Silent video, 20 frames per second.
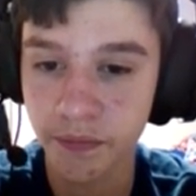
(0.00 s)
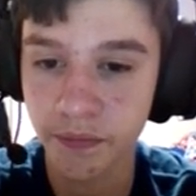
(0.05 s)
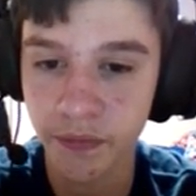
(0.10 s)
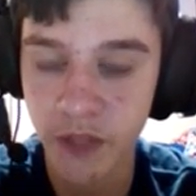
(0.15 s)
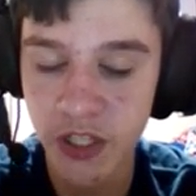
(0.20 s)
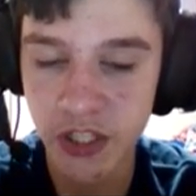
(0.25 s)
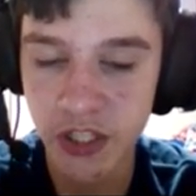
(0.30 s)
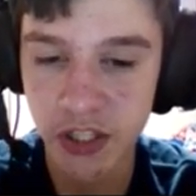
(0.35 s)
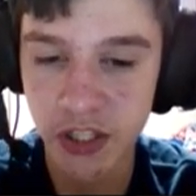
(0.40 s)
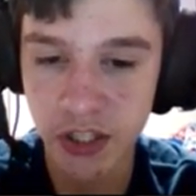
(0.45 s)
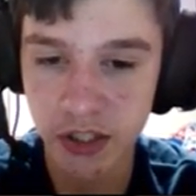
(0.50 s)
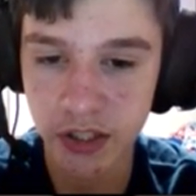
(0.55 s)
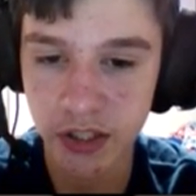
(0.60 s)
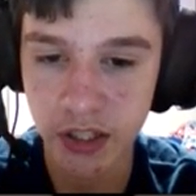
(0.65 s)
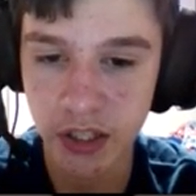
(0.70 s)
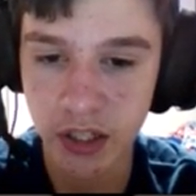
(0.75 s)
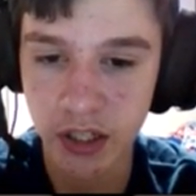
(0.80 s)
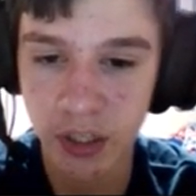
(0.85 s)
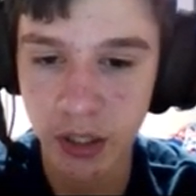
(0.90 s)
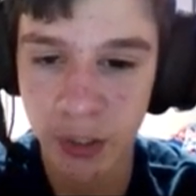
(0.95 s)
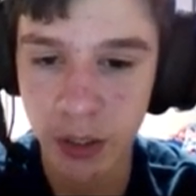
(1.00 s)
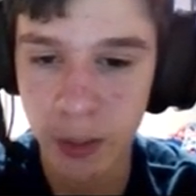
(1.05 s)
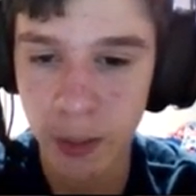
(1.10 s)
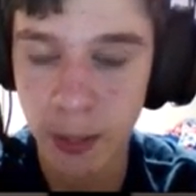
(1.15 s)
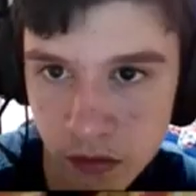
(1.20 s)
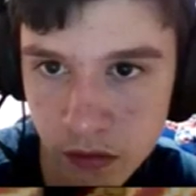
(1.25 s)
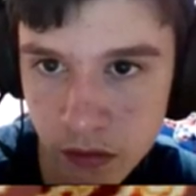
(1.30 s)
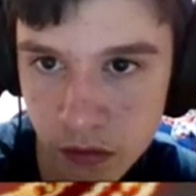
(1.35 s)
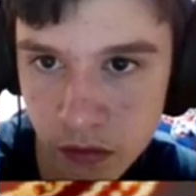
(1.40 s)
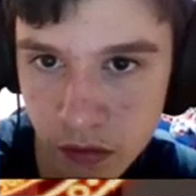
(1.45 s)
this is a thing.
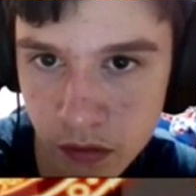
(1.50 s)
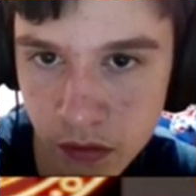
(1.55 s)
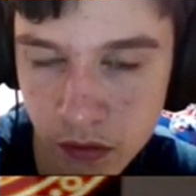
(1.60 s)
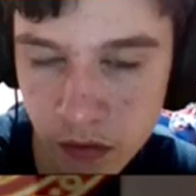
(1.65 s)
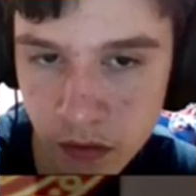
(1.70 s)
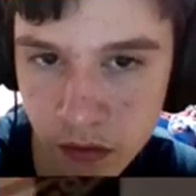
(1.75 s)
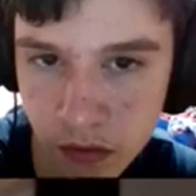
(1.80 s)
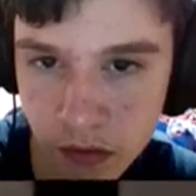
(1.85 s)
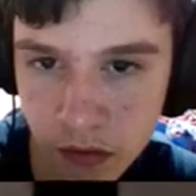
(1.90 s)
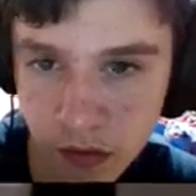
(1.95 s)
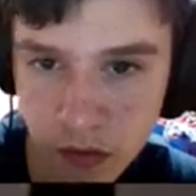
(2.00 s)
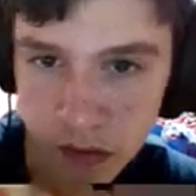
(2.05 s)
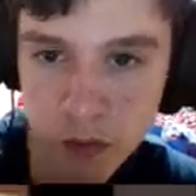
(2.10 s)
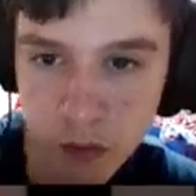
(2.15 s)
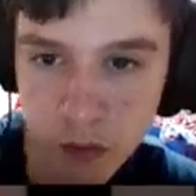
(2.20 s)
Press me to blow.